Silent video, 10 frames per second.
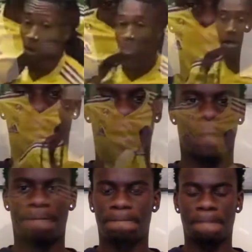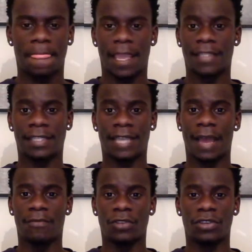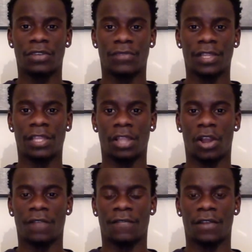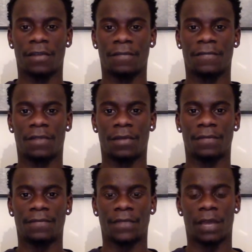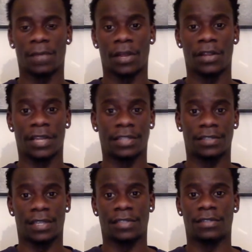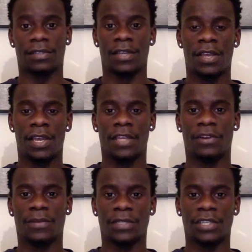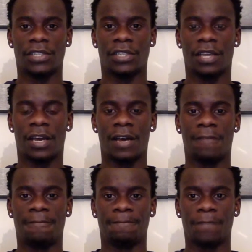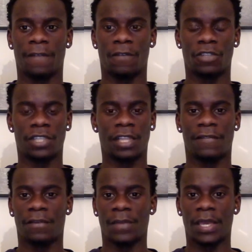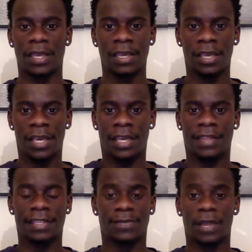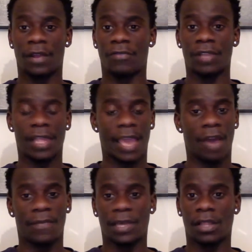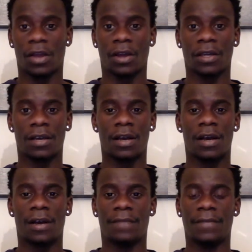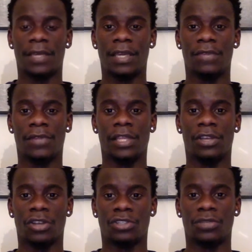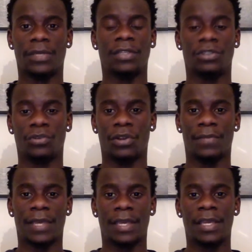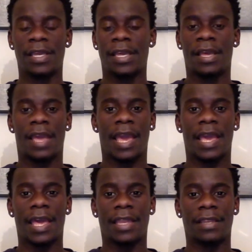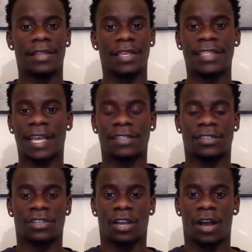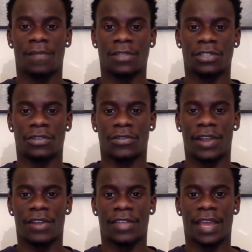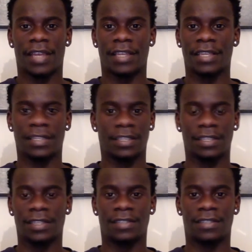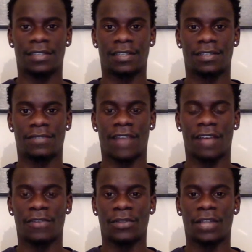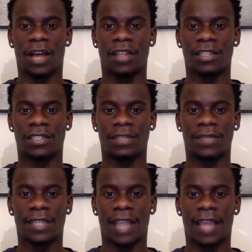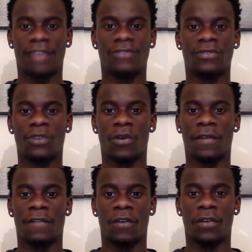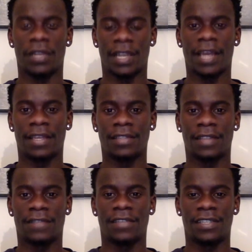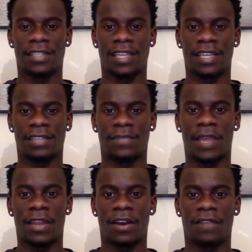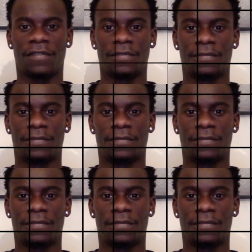to them. But it's a time when you can really learn from a player that's in your position. Fortunately for me, this player really helped me along. He really nurtured me and tutored me, and he's had such an accomplished career that it's valuable knowledge, something that I can use going forward, and I can definitely say that it's paid off.